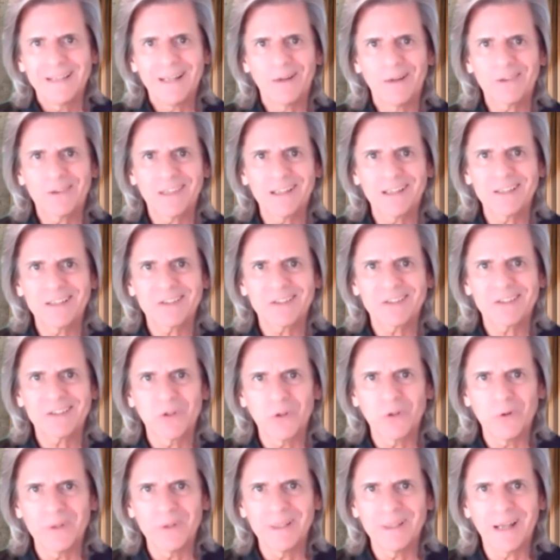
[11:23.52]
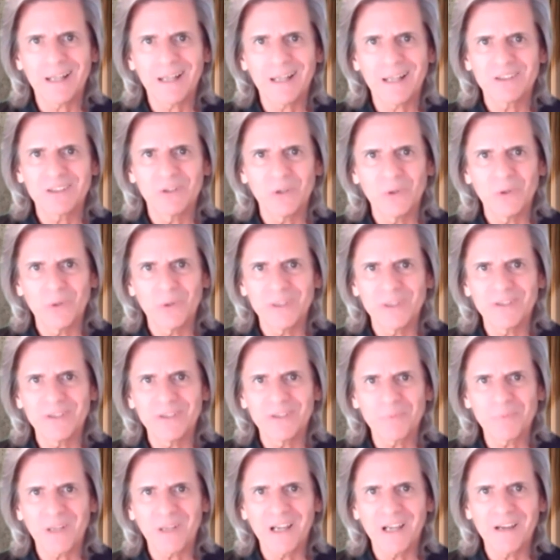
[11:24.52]
things to do and not to do when
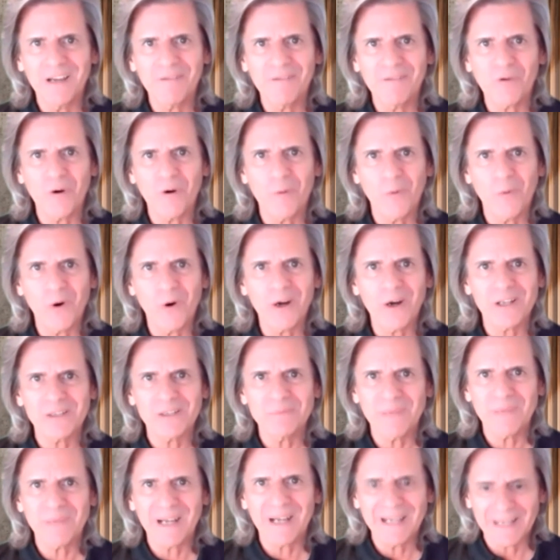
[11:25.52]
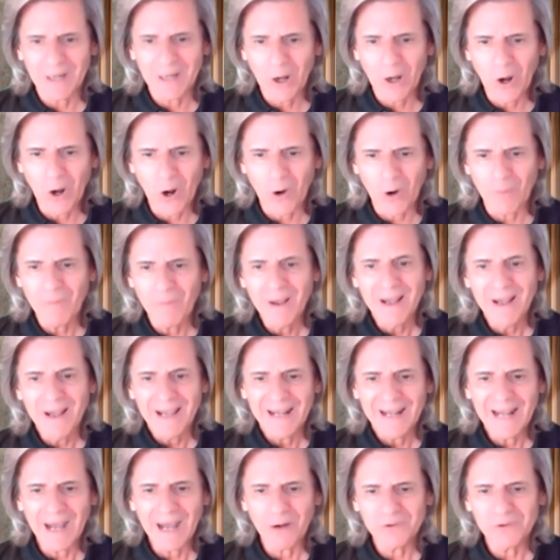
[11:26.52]
you're applying for a mortgage and buying a home
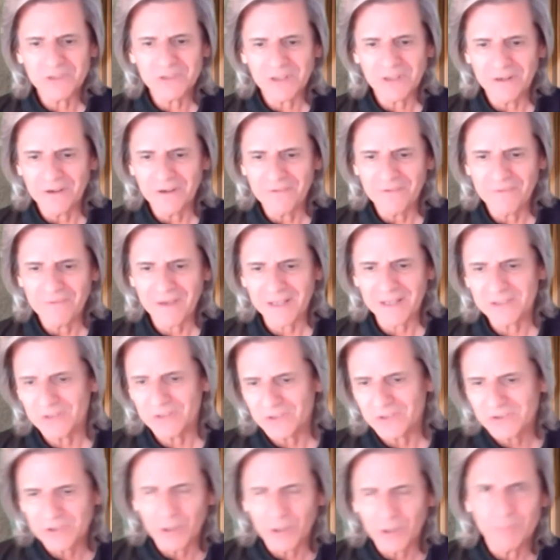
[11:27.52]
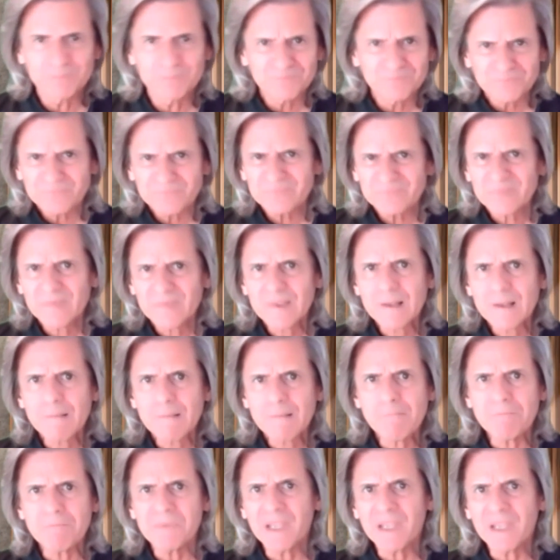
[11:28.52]
and how it's going to affect you. So
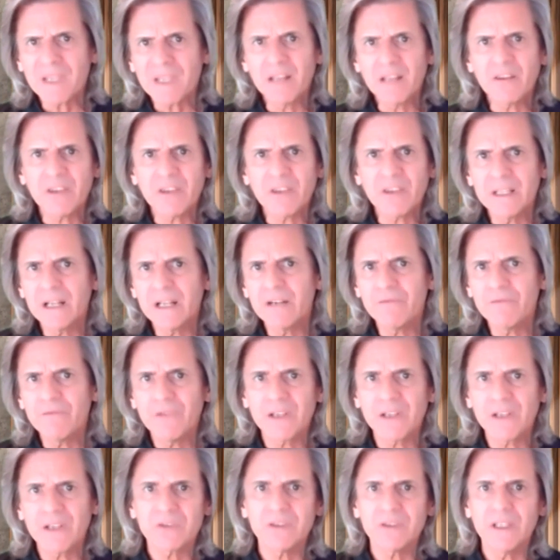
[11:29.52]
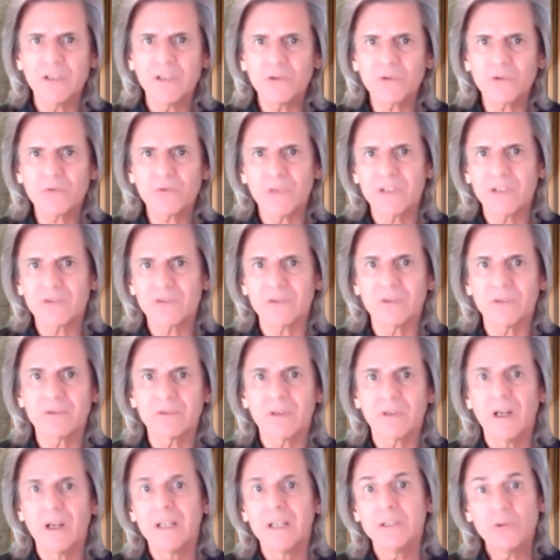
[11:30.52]
another thing that affects interest rates is
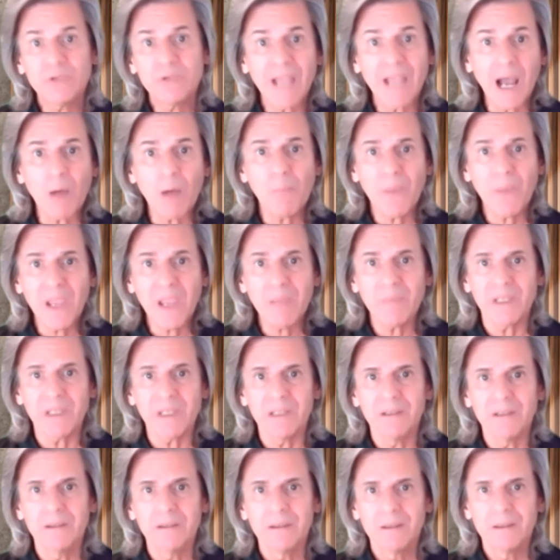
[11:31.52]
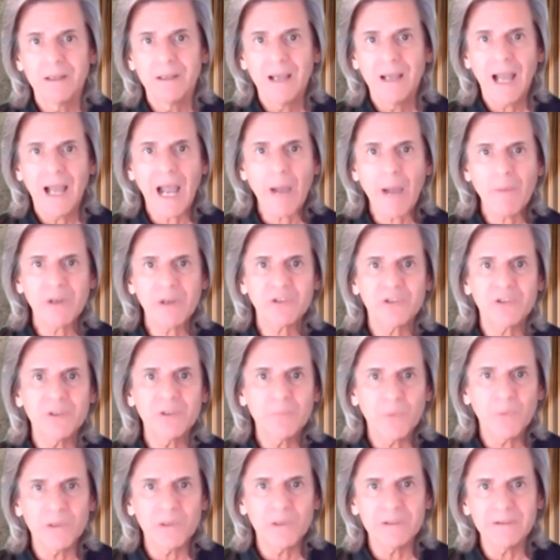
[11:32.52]
your down payment. How much are
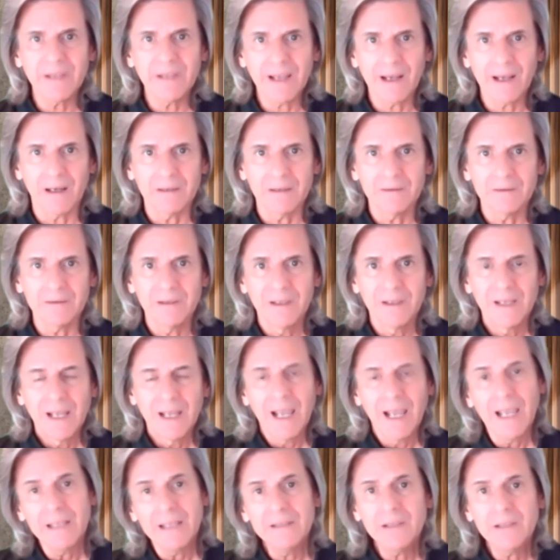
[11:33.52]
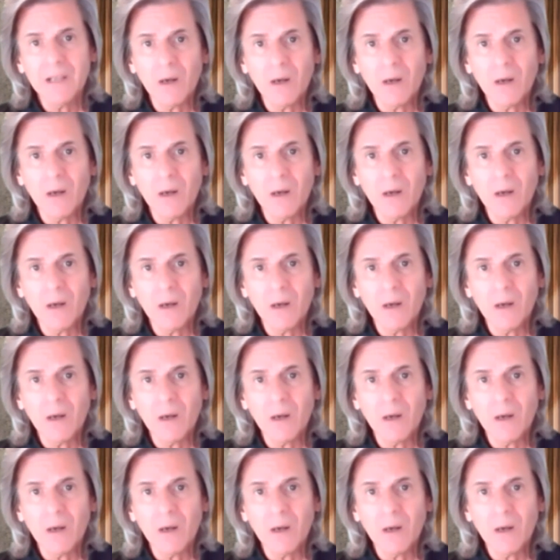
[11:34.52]
you putting down? And,